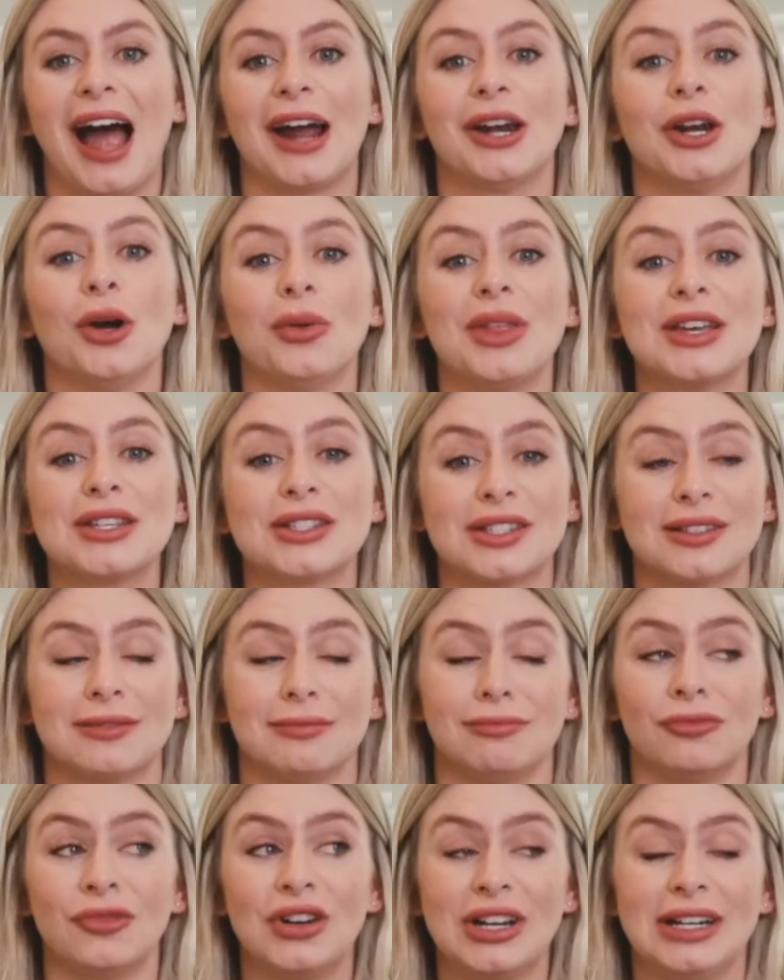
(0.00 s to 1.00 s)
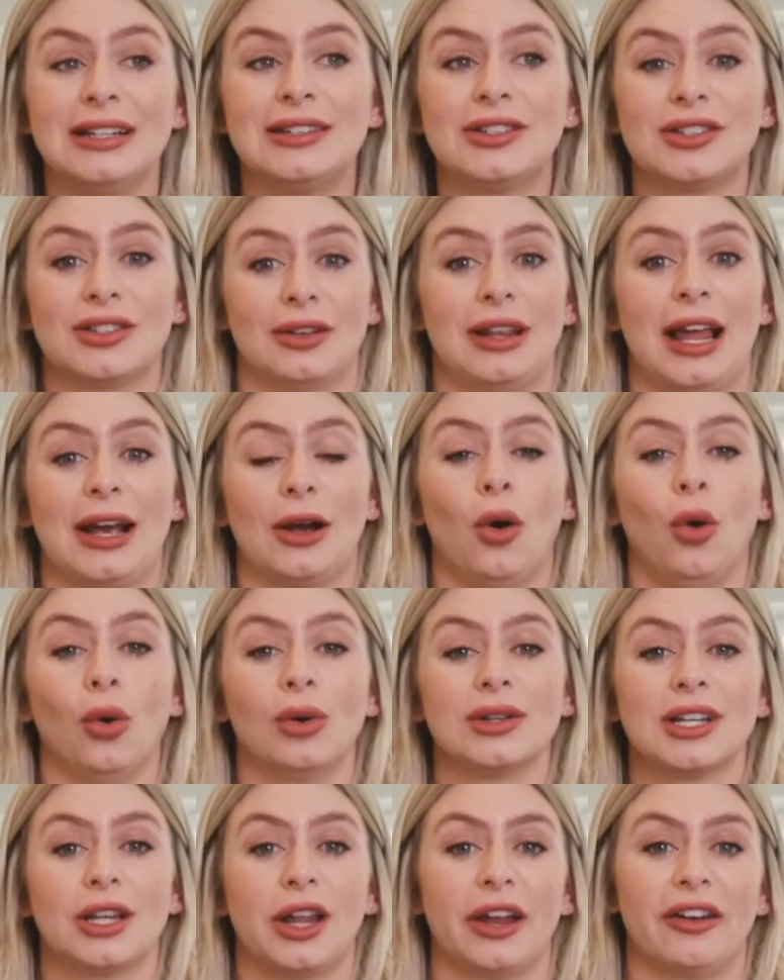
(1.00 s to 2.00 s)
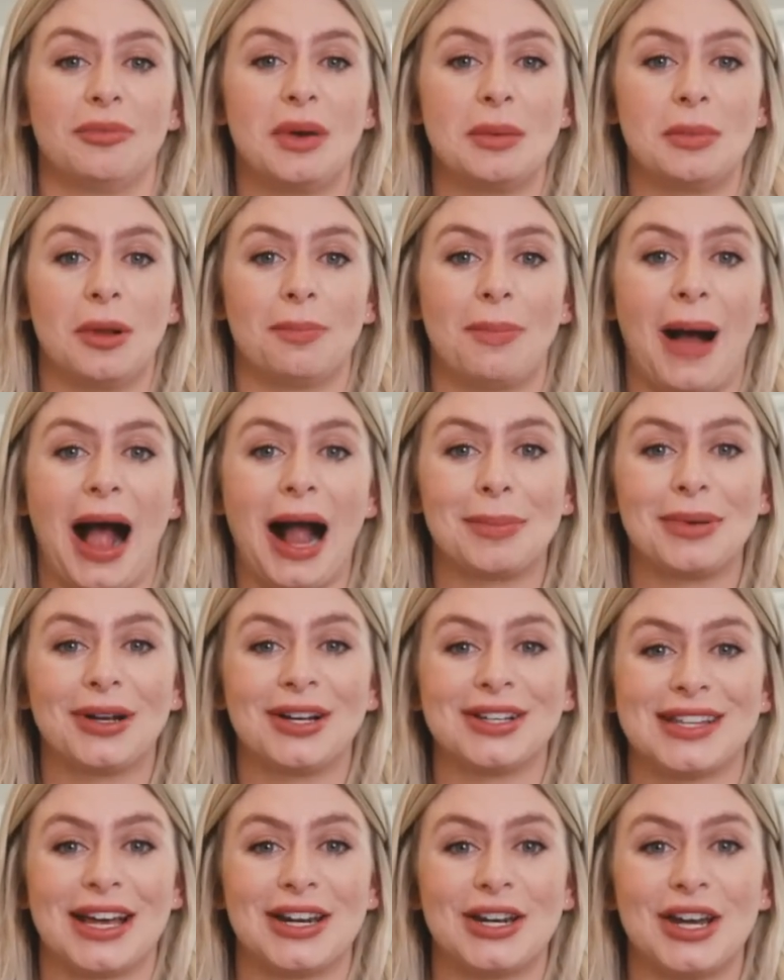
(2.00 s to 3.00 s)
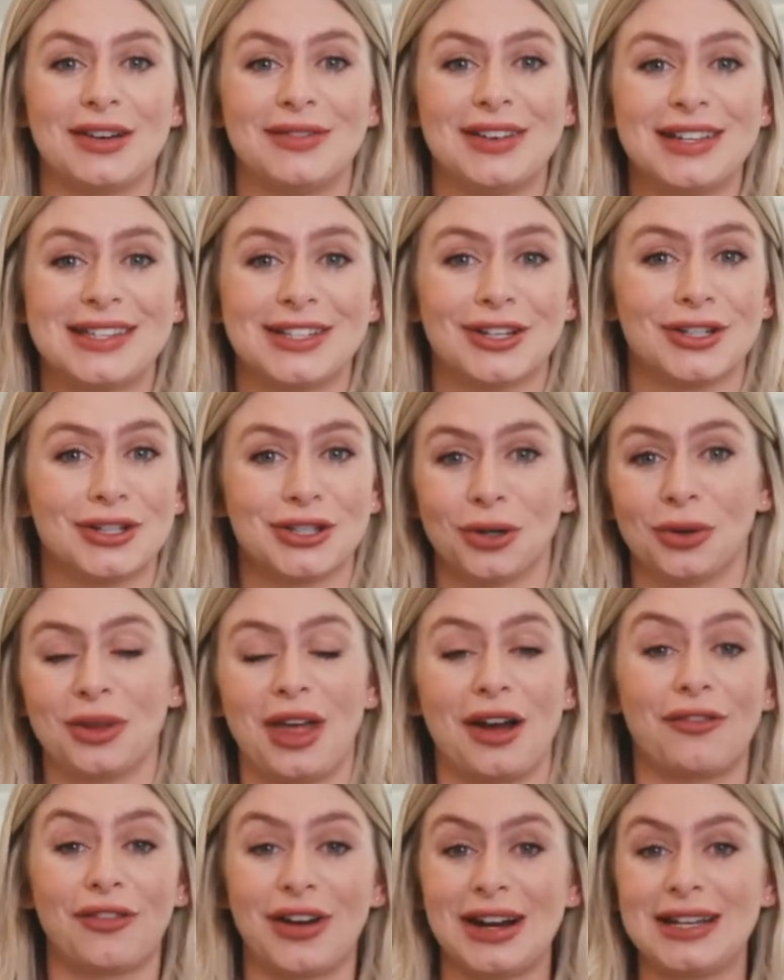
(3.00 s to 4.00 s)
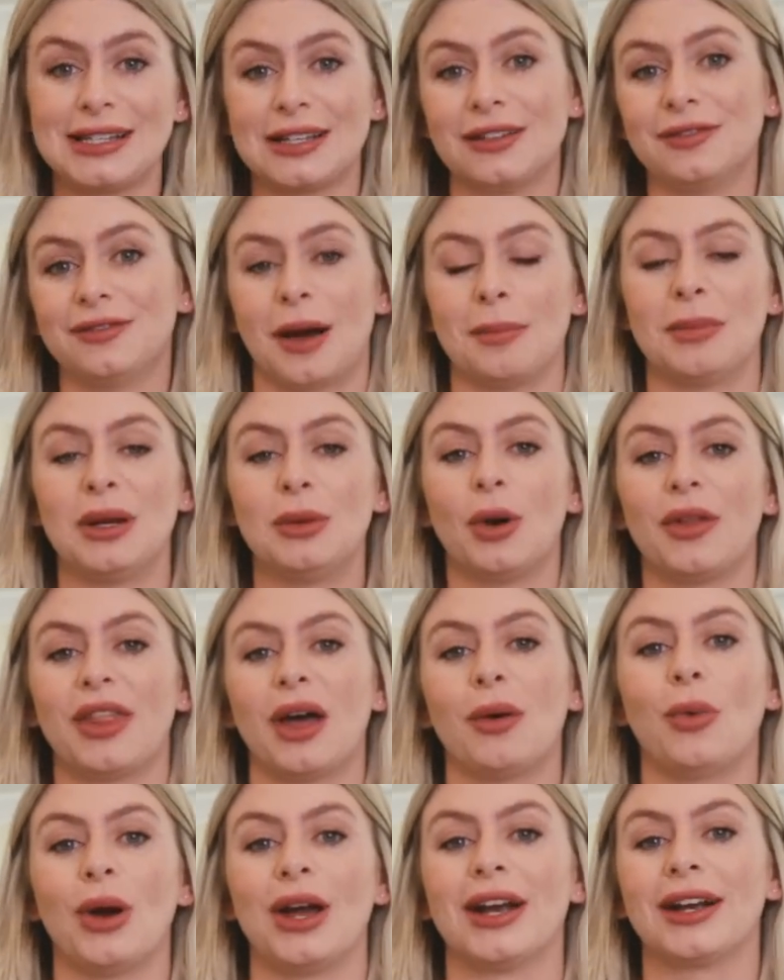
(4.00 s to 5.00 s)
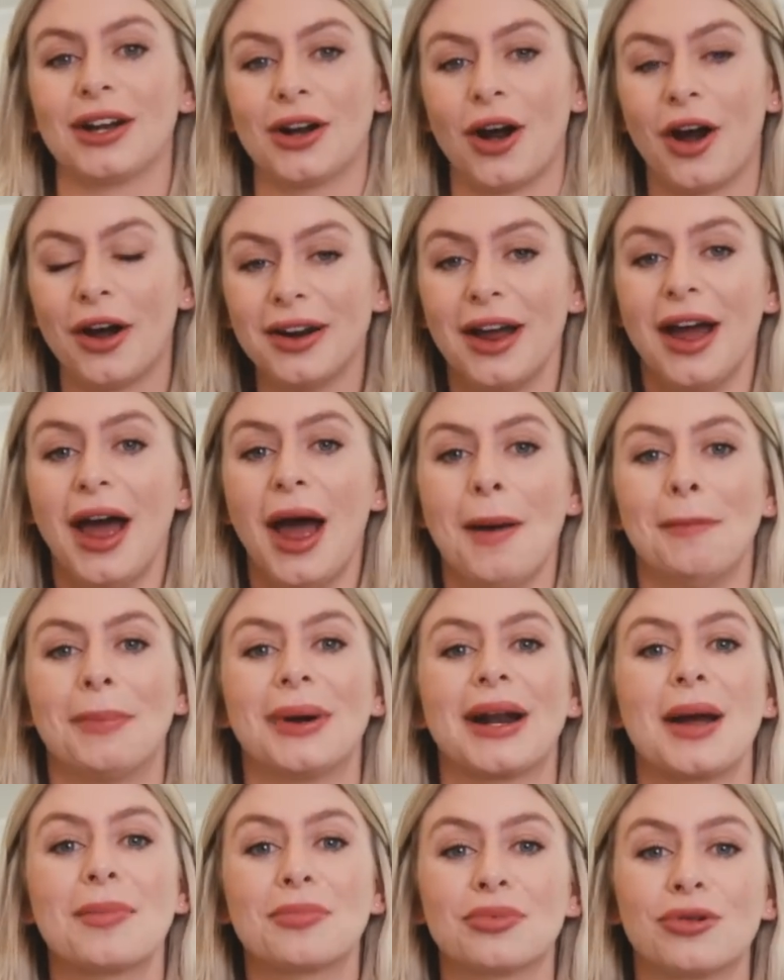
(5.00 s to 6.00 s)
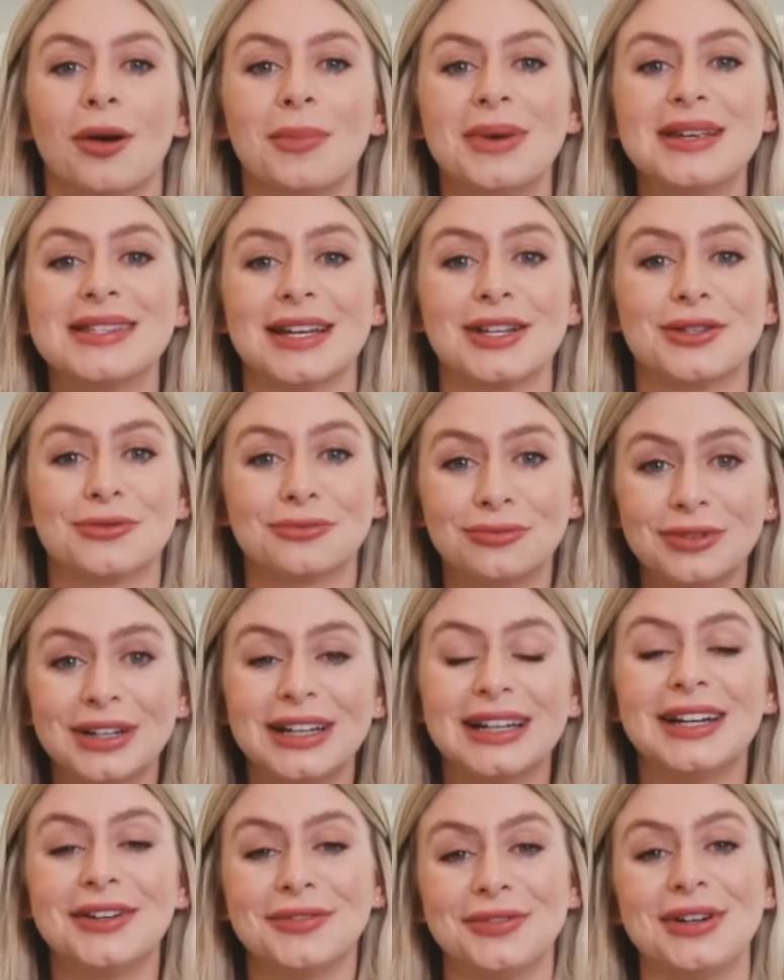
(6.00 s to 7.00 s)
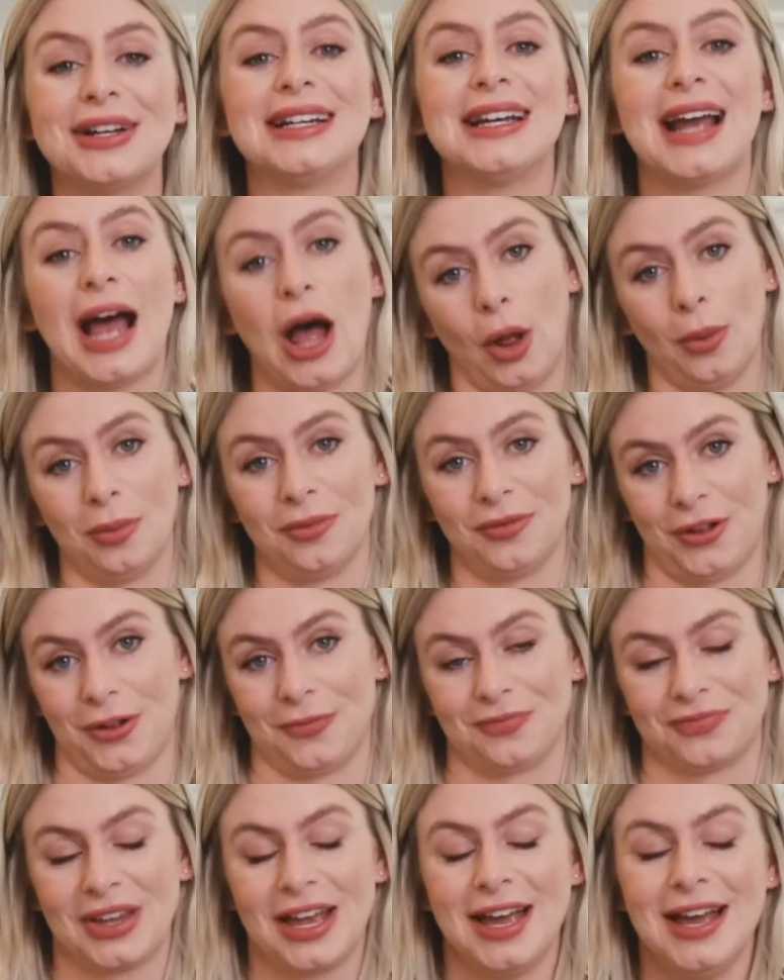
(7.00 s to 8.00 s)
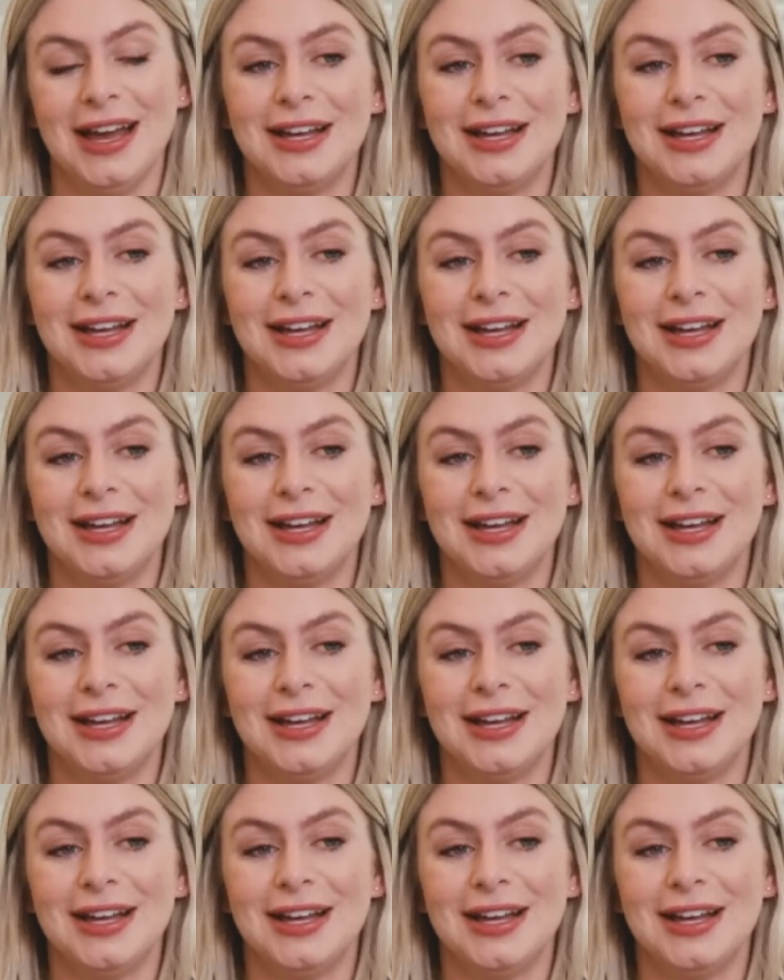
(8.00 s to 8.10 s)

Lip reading: I know this really holds a lot of people back because they're nervous to show their friends and family what they're working on, but I promise it's really, really helpful.